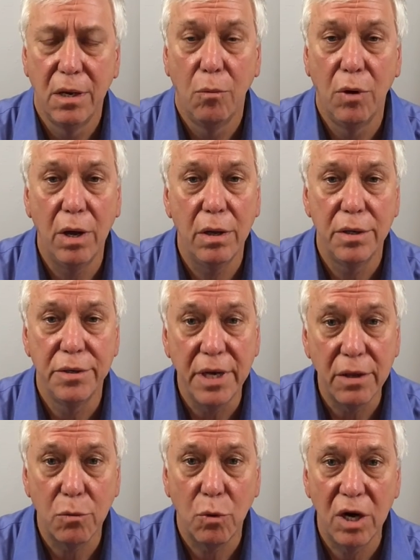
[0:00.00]
Well,
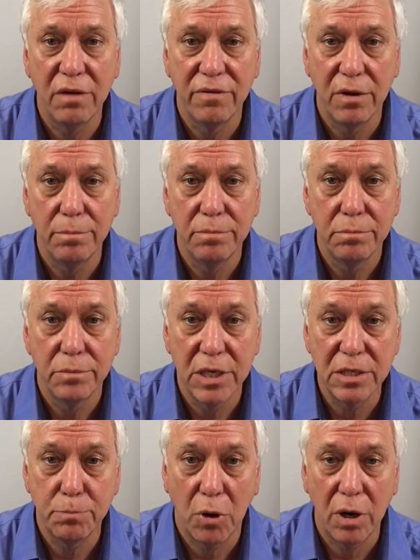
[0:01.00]
neither one of them is
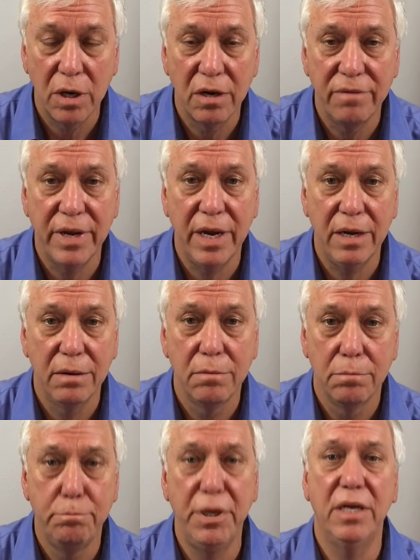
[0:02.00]
part of a
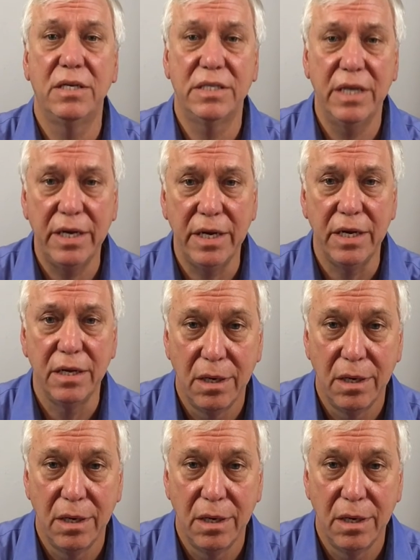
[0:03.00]
big city.